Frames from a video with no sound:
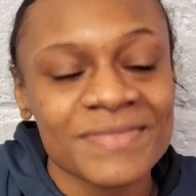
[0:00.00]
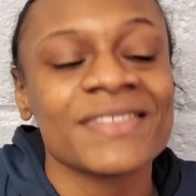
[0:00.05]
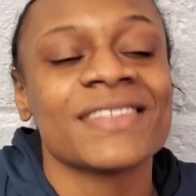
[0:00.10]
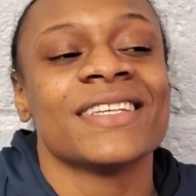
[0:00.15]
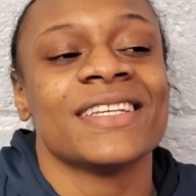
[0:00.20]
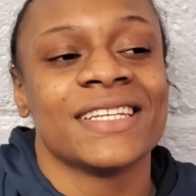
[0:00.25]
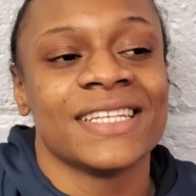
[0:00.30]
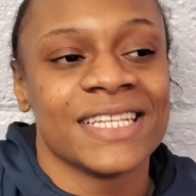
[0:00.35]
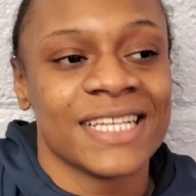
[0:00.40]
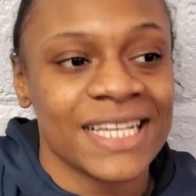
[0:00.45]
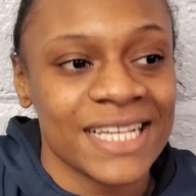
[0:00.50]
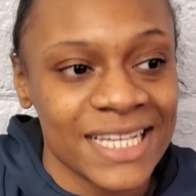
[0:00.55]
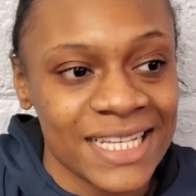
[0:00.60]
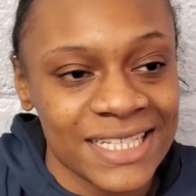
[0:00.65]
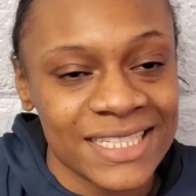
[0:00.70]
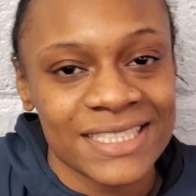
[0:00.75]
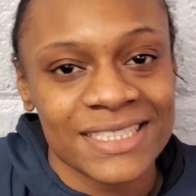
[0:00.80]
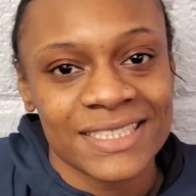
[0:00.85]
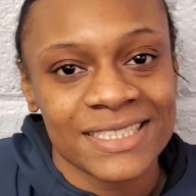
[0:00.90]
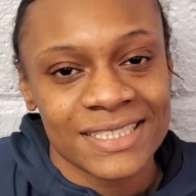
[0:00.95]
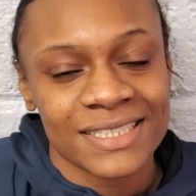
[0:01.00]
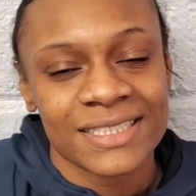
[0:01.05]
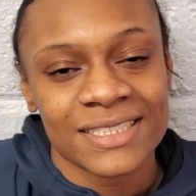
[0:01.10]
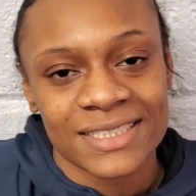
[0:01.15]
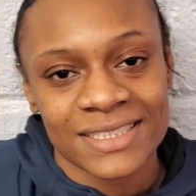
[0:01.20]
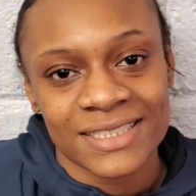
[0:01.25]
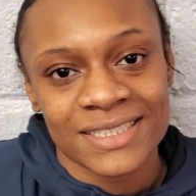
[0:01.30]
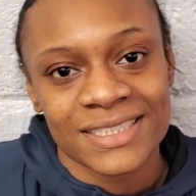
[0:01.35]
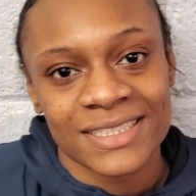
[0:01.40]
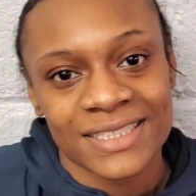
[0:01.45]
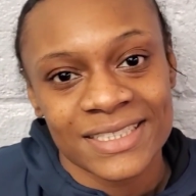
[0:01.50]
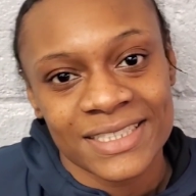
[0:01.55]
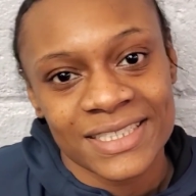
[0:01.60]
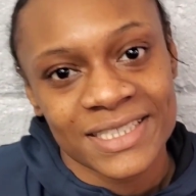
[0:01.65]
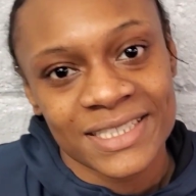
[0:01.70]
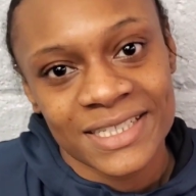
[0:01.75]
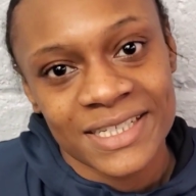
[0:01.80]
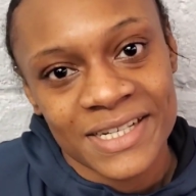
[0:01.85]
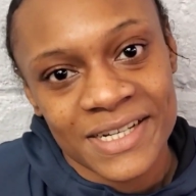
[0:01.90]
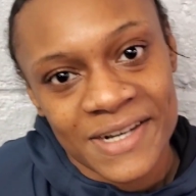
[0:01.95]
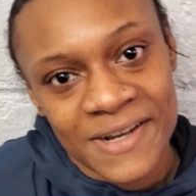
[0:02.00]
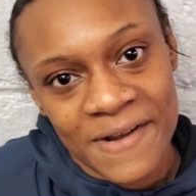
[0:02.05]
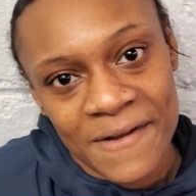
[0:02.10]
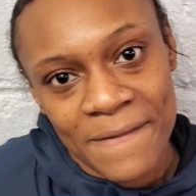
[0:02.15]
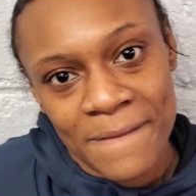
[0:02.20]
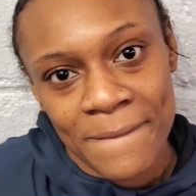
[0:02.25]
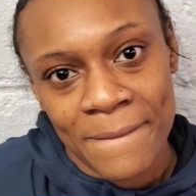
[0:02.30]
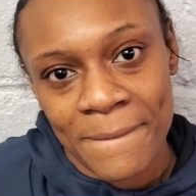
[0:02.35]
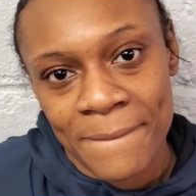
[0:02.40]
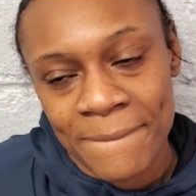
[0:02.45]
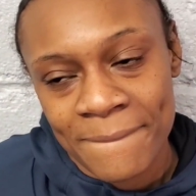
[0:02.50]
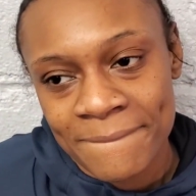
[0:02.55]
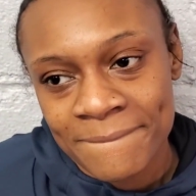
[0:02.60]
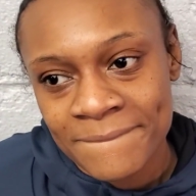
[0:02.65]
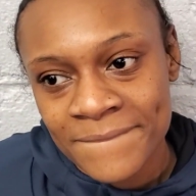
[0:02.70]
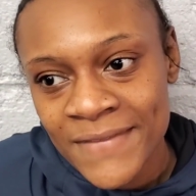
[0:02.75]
I'm happy for you. All right. When's the fight?